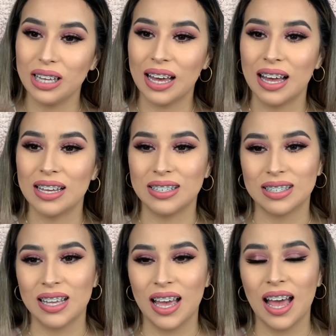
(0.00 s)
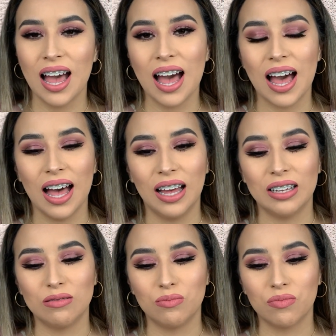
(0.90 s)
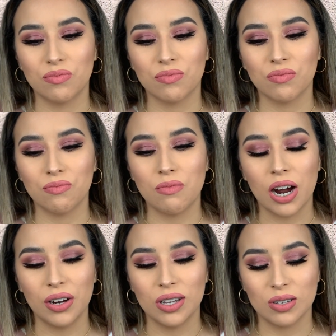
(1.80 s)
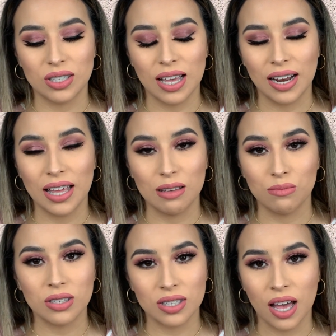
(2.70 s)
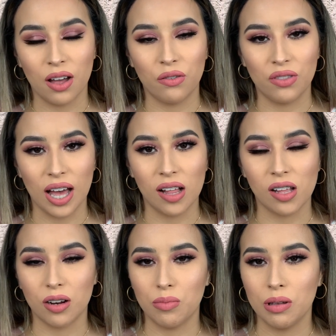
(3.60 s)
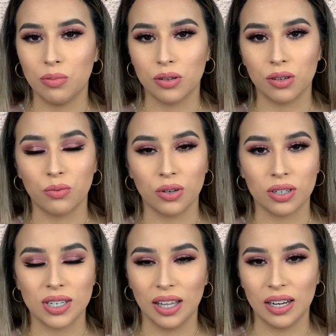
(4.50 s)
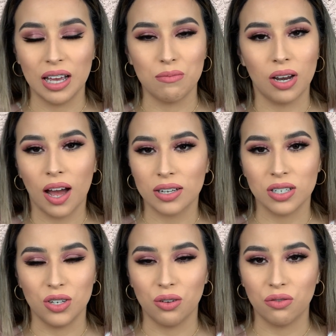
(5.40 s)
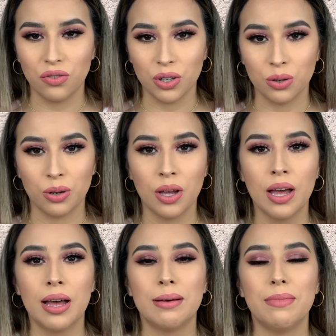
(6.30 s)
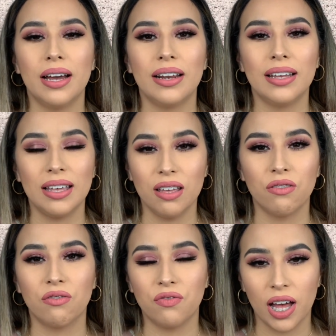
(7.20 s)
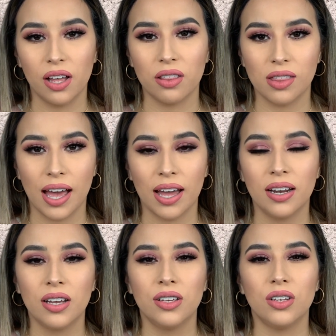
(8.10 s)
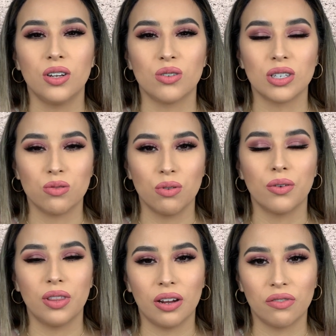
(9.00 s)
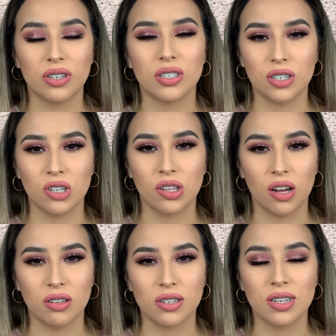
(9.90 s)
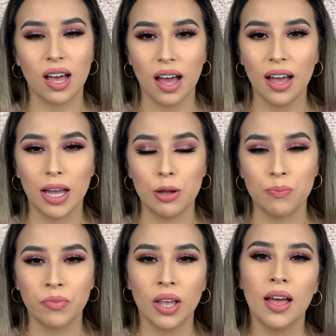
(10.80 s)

because um, Mario said himself that a lot of people are, were telling him not to do food but he felt that you know since we were there for such a long time